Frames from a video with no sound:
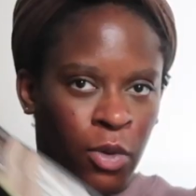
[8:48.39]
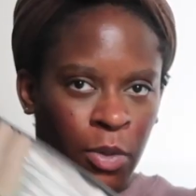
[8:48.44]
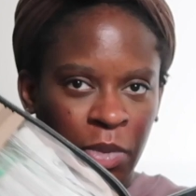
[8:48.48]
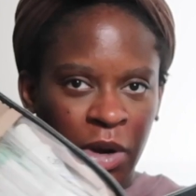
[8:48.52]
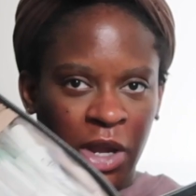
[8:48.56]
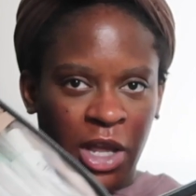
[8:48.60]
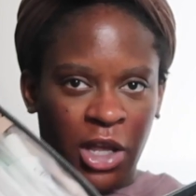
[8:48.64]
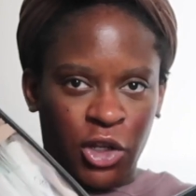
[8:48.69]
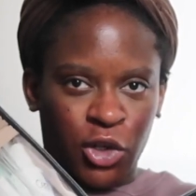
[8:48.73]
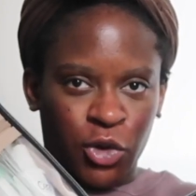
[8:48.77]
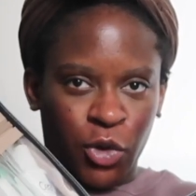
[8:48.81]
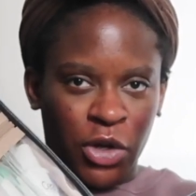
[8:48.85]
We're
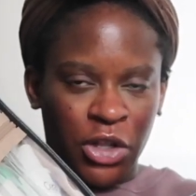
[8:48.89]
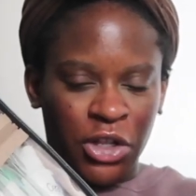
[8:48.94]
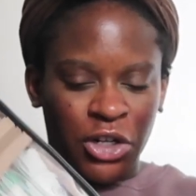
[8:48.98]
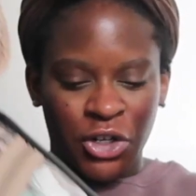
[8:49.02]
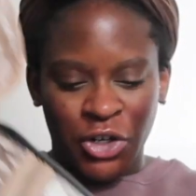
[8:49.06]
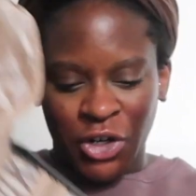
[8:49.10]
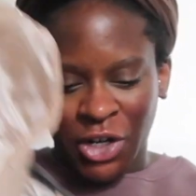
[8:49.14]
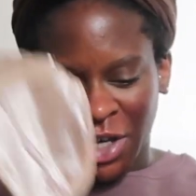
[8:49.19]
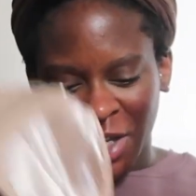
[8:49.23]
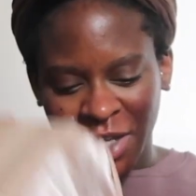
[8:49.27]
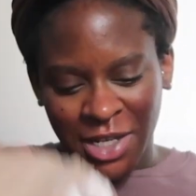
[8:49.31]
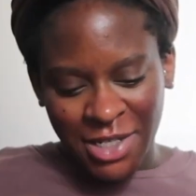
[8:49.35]
bringing
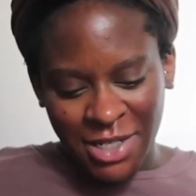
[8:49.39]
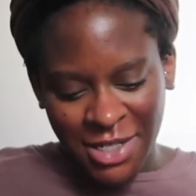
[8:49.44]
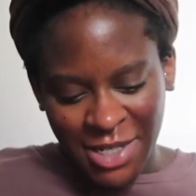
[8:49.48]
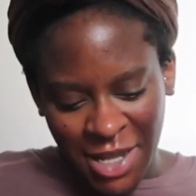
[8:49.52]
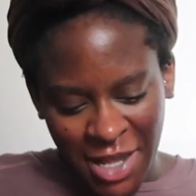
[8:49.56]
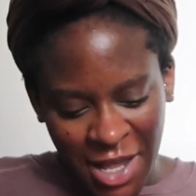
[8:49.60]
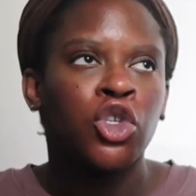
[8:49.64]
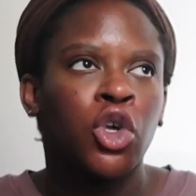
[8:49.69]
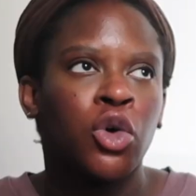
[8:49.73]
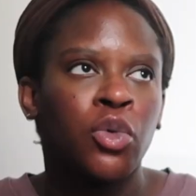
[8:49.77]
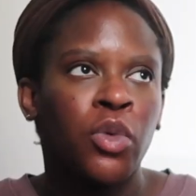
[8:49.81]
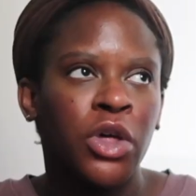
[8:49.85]

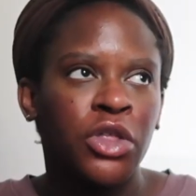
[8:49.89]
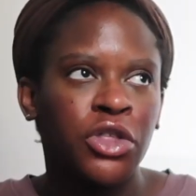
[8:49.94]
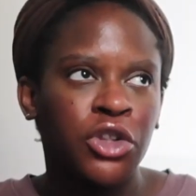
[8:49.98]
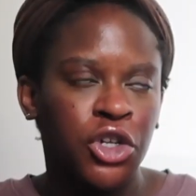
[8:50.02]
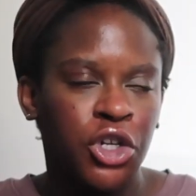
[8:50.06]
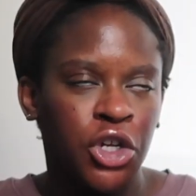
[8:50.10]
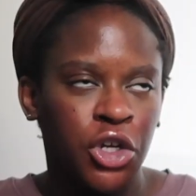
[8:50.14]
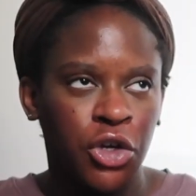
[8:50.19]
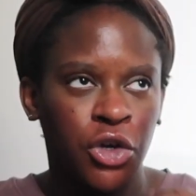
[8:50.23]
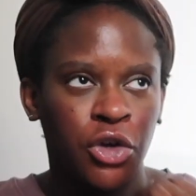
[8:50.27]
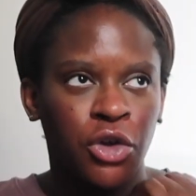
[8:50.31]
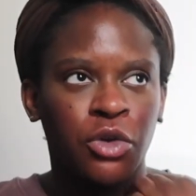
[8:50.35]
toiletries. So with
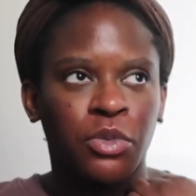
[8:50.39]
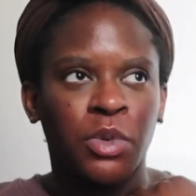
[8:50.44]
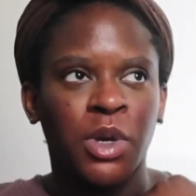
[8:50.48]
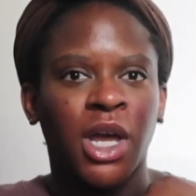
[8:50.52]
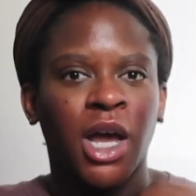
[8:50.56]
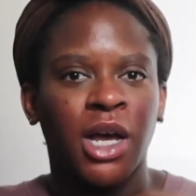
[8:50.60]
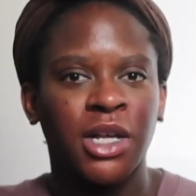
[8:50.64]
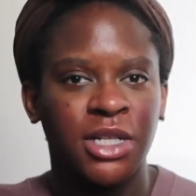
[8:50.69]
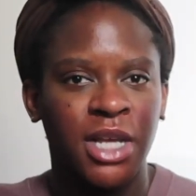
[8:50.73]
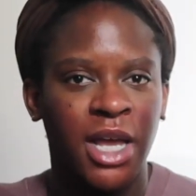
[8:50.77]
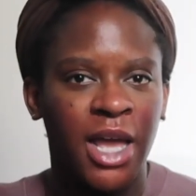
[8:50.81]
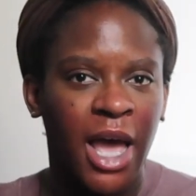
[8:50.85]
Jude,
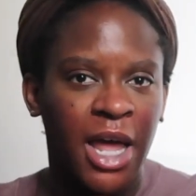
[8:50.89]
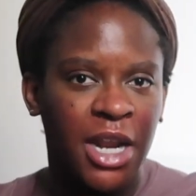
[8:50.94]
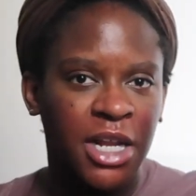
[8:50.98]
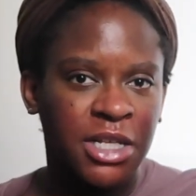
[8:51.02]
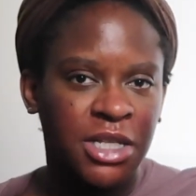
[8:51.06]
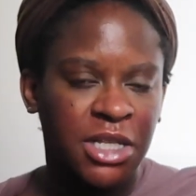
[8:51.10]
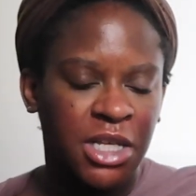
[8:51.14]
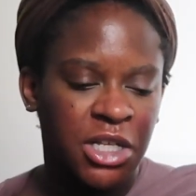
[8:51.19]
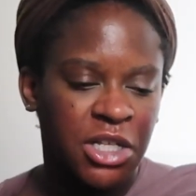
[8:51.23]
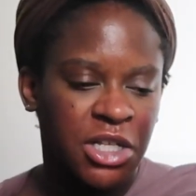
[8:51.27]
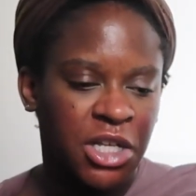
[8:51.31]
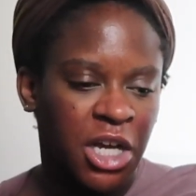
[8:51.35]
because I had a
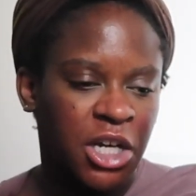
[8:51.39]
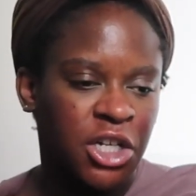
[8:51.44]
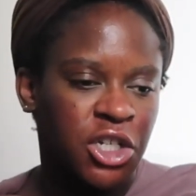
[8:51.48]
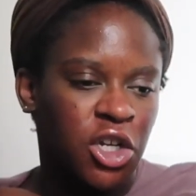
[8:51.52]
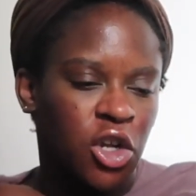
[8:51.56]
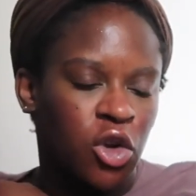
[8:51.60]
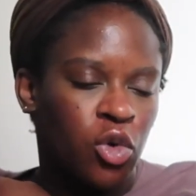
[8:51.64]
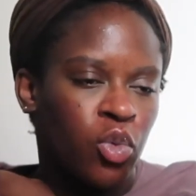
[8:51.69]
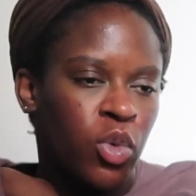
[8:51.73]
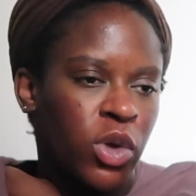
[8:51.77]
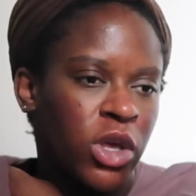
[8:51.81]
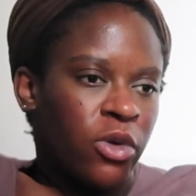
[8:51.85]

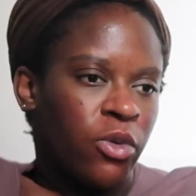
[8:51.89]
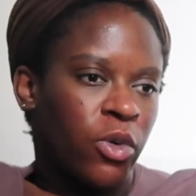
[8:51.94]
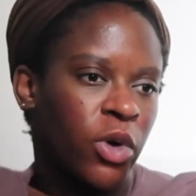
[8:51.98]
C-section,